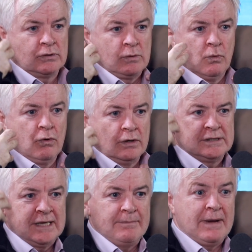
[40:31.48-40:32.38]
was a
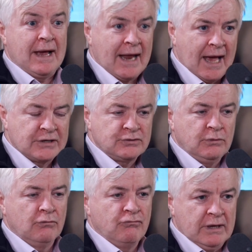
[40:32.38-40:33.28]
word said by an
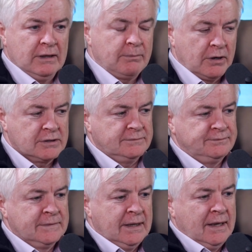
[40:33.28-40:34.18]
actual real person.
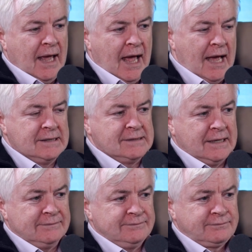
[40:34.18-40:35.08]
Mm-hmm. And
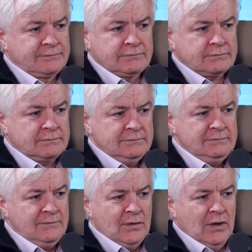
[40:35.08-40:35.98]
uh,
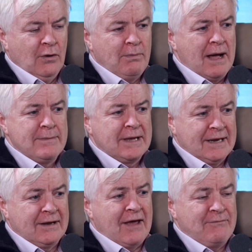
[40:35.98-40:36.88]

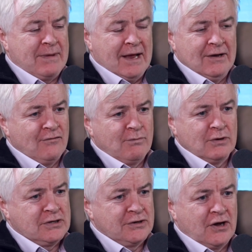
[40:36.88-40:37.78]
Obamagate an FBI
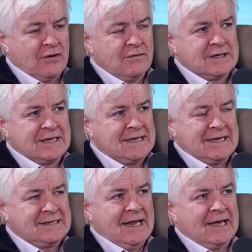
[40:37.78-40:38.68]
lovebirds undercovers. It's
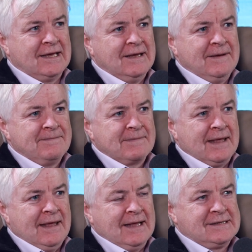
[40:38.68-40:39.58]
it's like
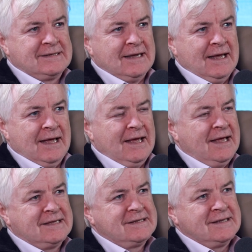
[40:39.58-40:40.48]
it's uh,
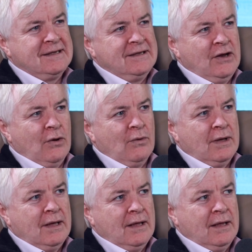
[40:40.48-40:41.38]
it's you know